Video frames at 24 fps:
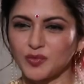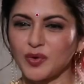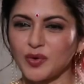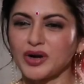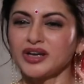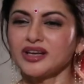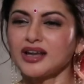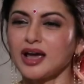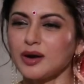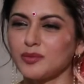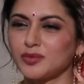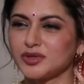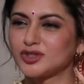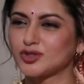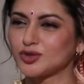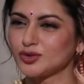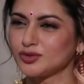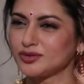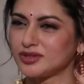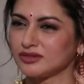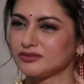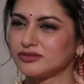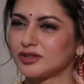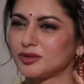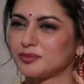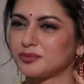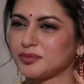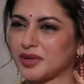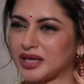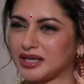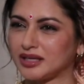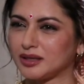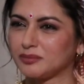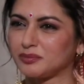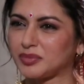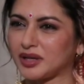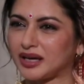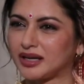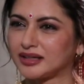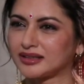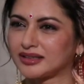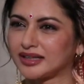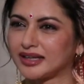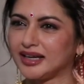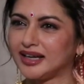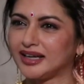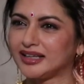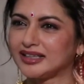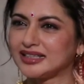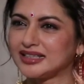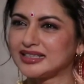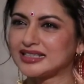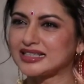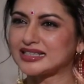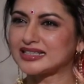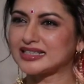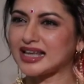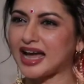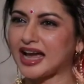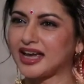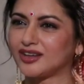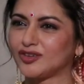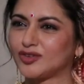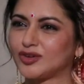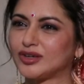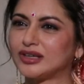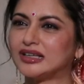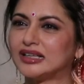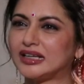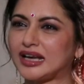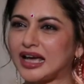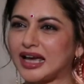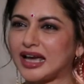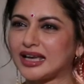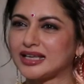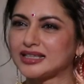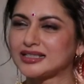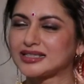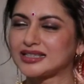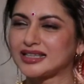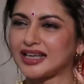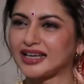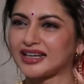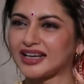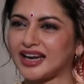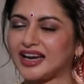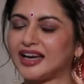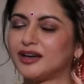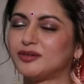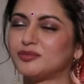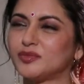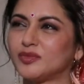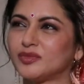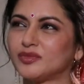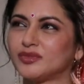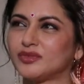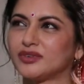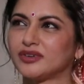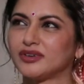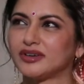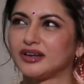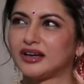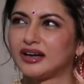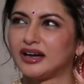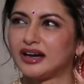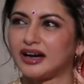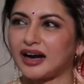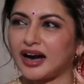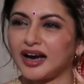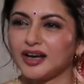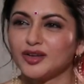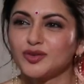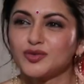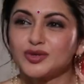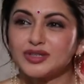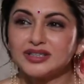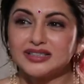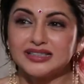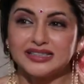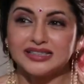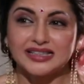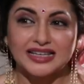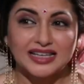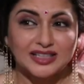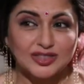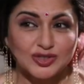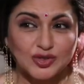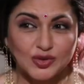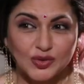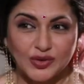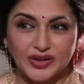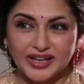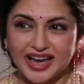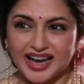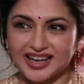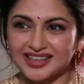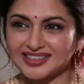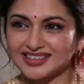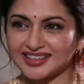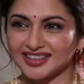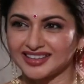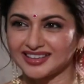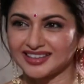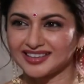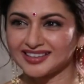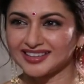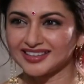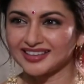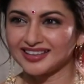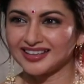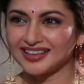When I was shooting for Maine Pyar Kiya, is I realized that I really enjoy acting.